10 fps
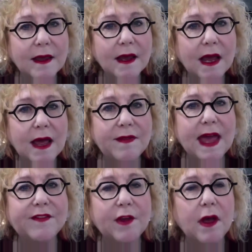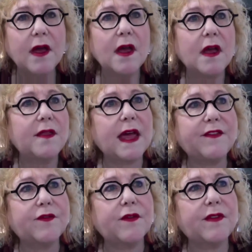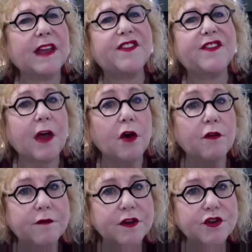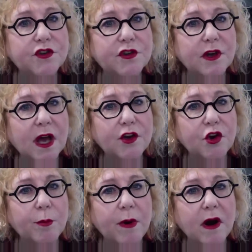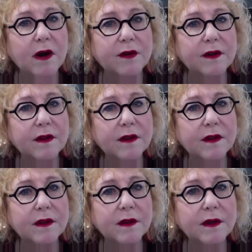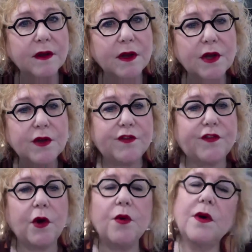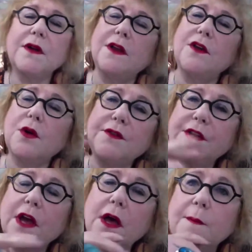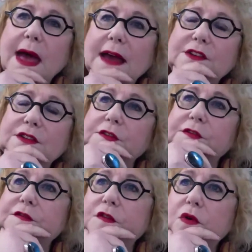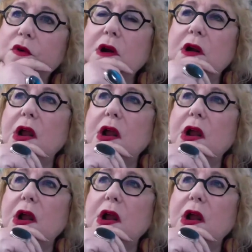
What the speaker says: And that's selfish on your part. So, to come back to the 4,